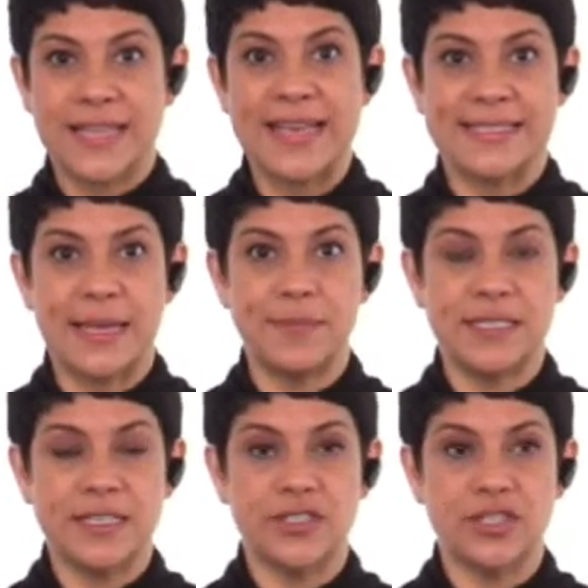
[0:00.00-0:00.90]
has
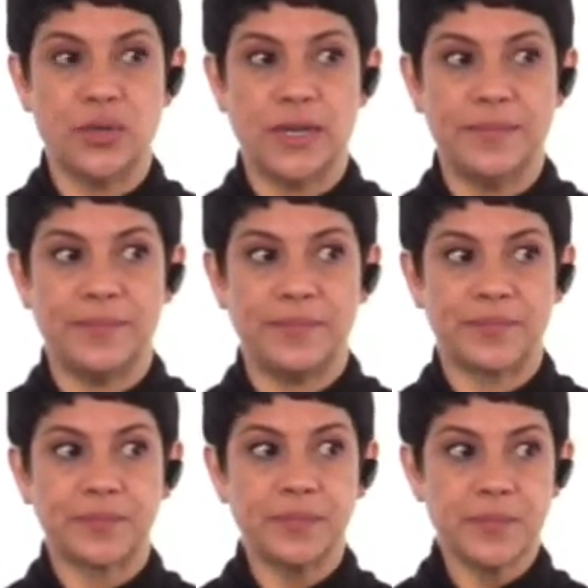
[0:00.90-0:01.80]
substance to it.
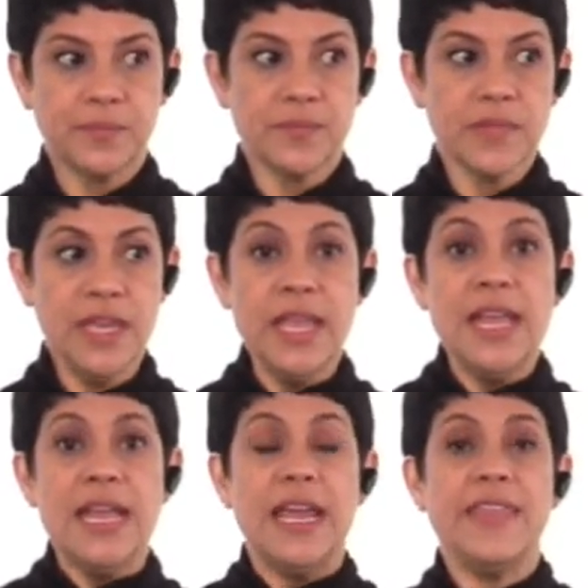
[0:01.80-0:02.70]

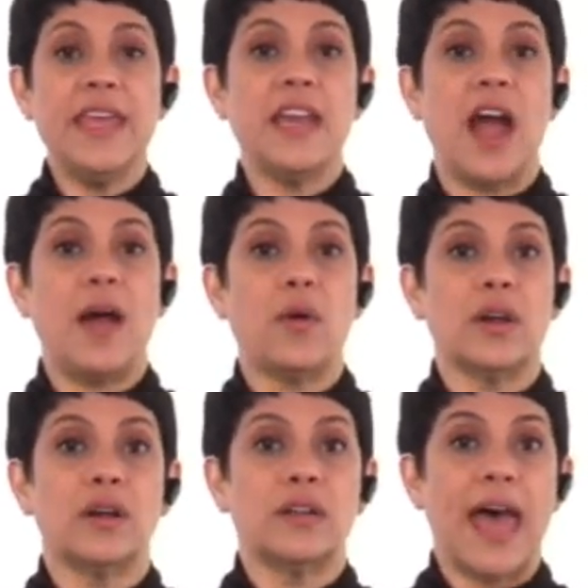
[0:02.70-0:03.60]
And then
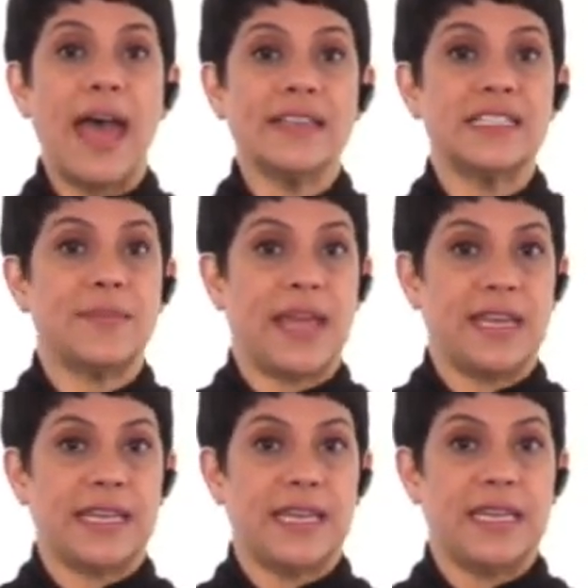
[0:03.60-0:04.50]
our last
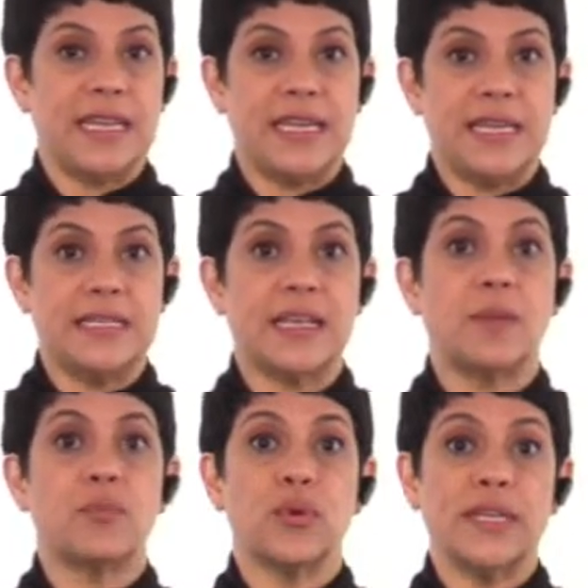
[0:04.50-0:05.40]
mannequin is
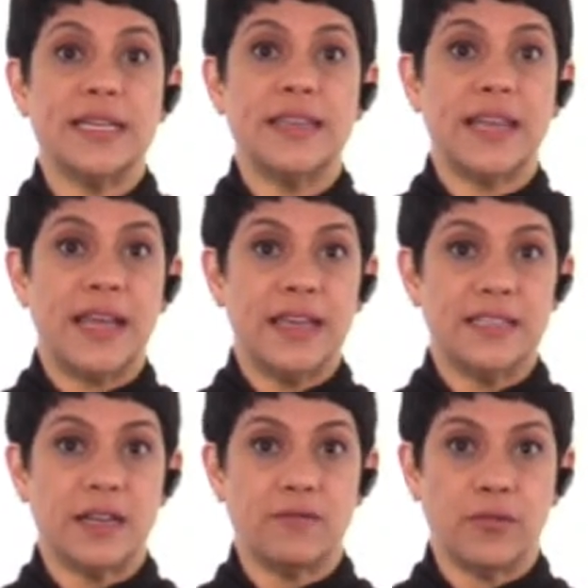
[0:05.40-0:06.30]
a pre-done that I
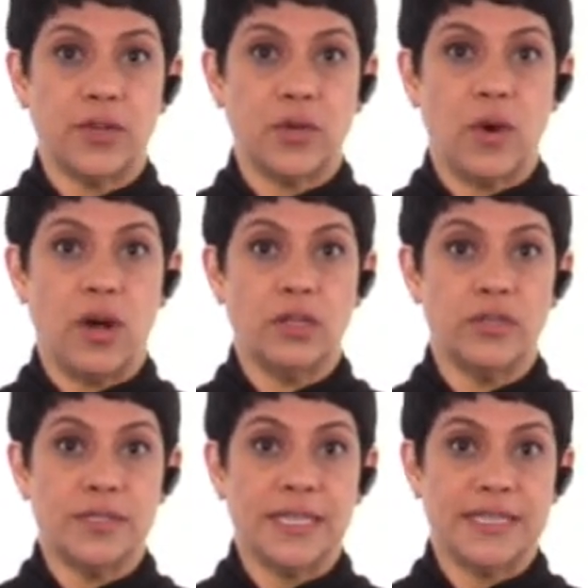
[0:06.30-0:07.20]
had done for you all
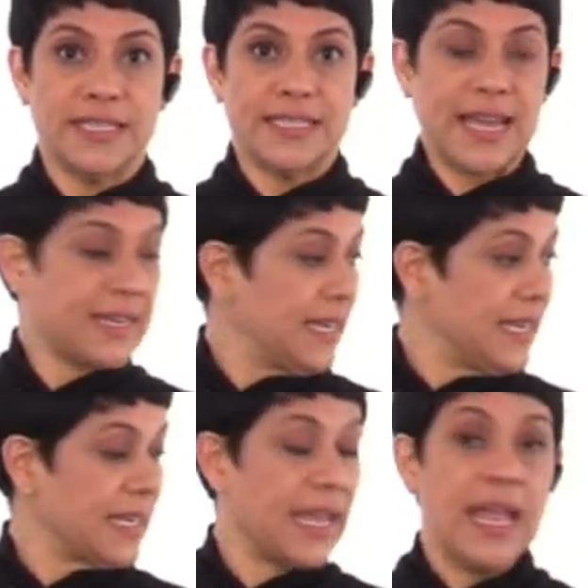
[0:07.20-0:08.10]
using this
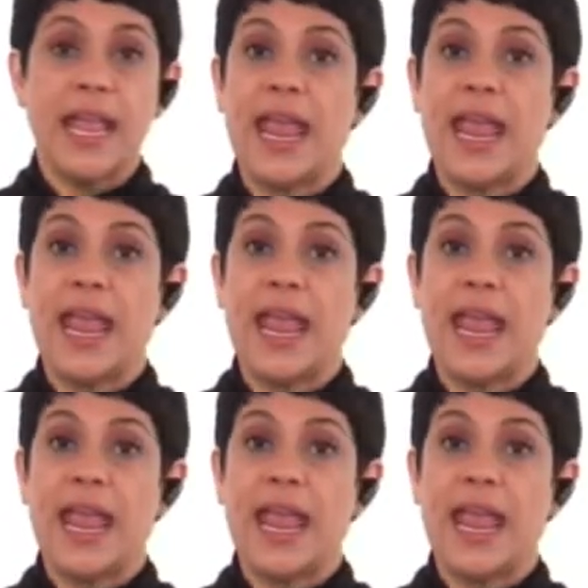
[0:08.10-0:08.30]
technique.